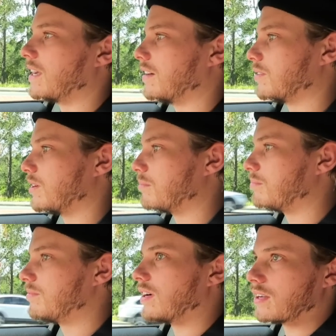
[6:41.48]
Yeah, I thought
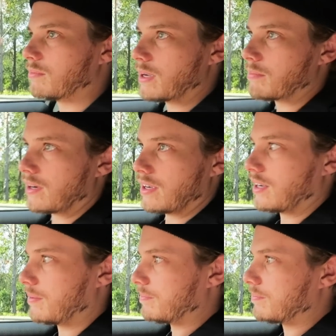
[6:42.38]
I'd fucking wear my
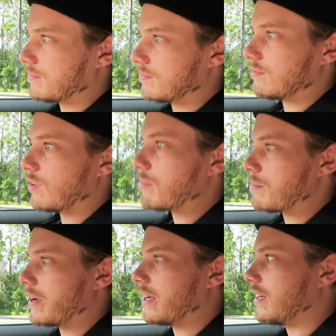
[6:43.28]
um rubber
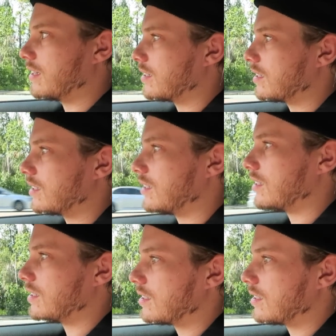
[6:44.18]
beanie. We've,